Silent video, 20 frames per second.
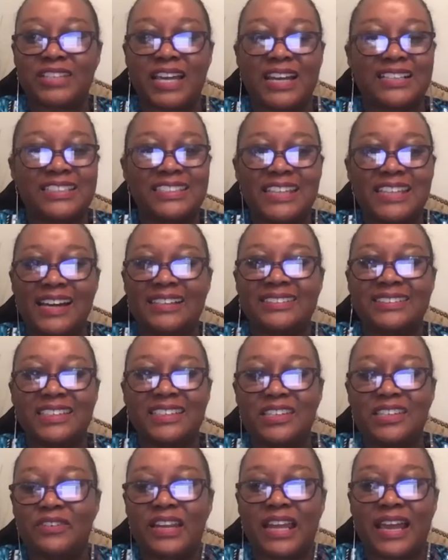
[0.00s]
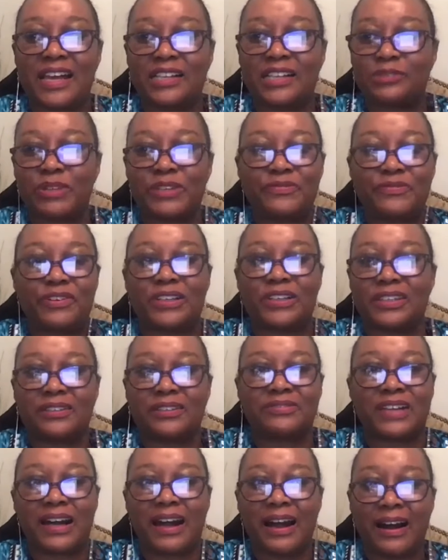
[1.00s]
and yes, even as we
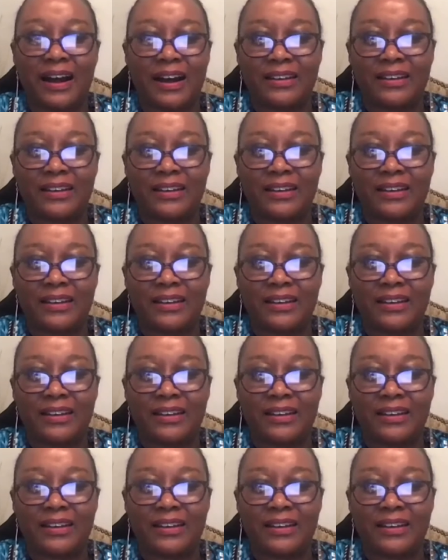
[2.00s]
forgive God.